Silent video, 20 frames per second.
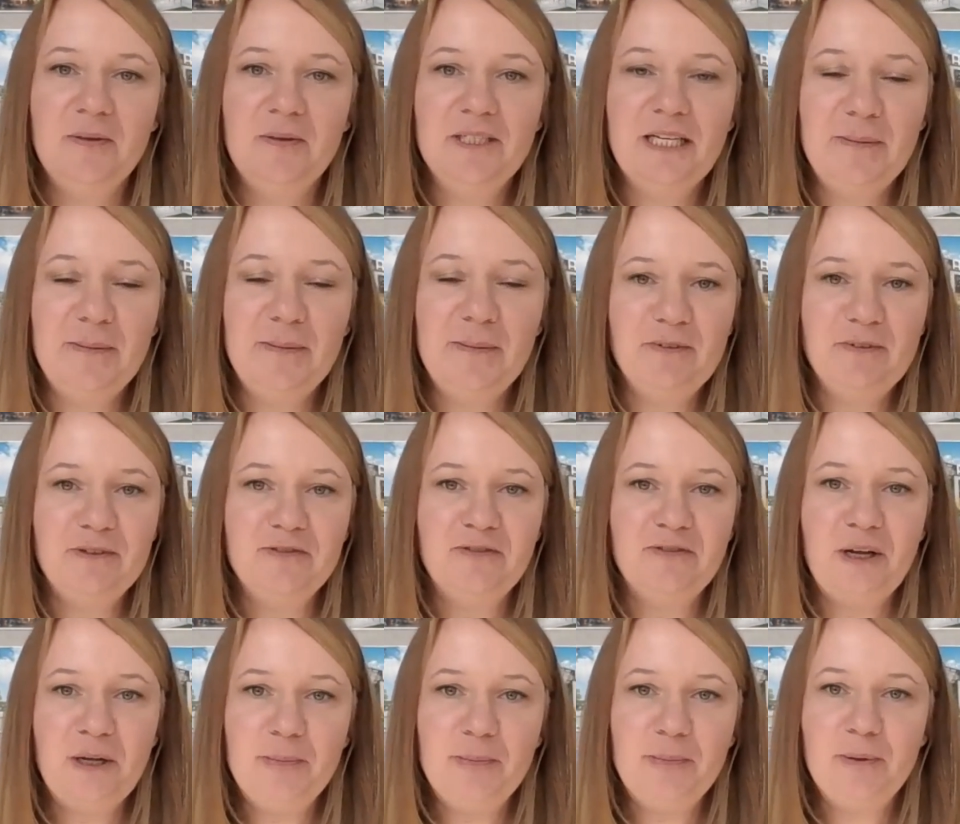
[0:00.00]
the type of
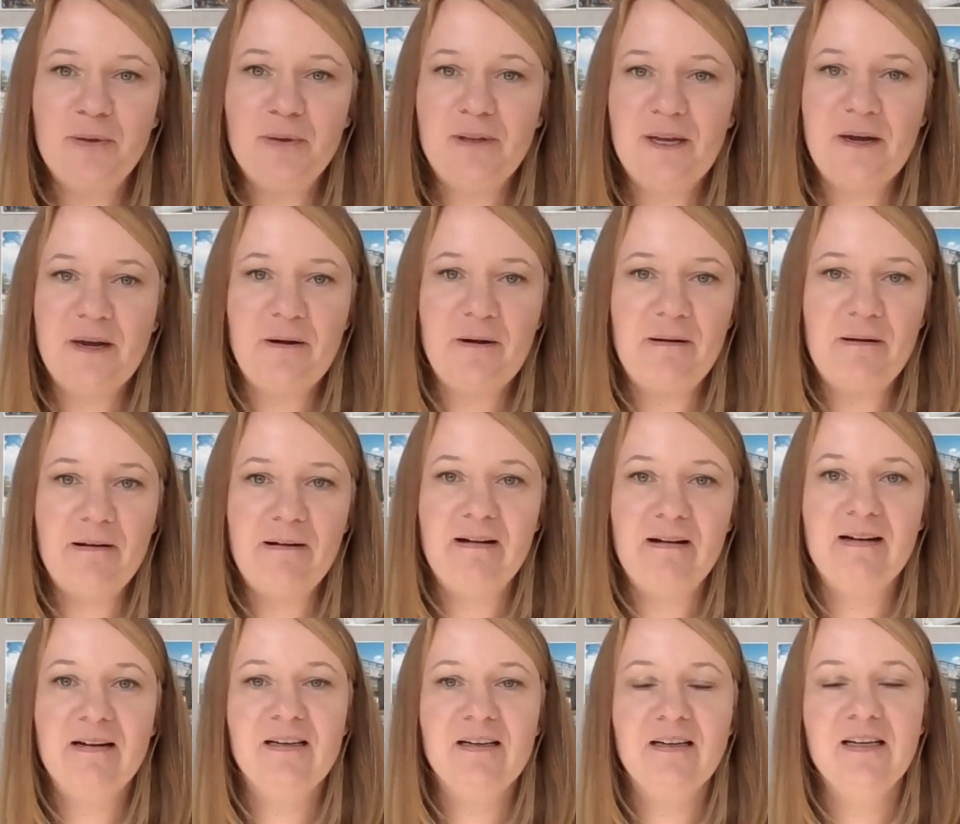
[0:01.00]
developer they
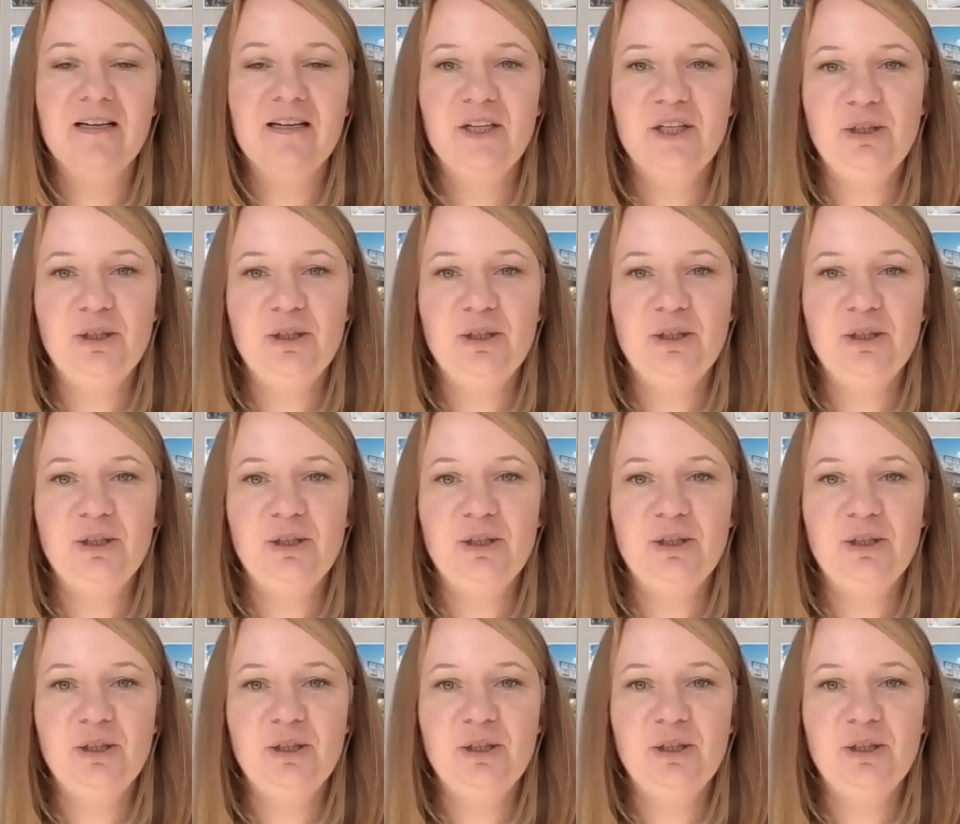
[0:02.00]
are.